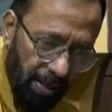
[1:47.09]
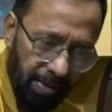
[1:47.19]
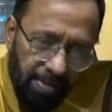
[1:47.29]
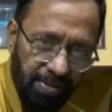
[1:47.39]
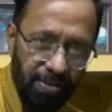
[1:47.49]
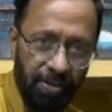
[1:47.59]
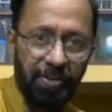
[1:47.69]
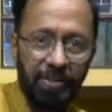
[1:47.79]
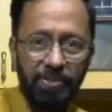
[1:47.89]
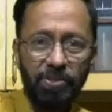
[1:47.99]
Here
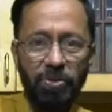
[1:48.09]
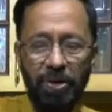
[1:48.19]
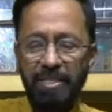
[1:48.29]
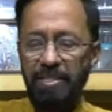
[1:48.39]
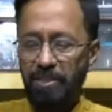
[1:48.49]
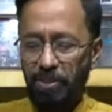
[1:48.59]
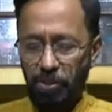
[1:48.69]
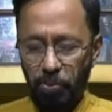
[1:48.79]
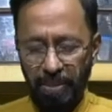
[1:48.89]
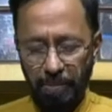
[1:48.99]
is grated
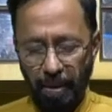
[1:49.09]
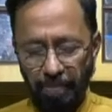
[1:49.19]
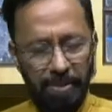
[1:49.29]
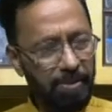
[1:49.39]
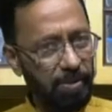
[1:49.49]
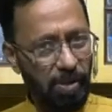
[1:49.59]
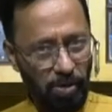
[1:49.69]
sweet pumpkin,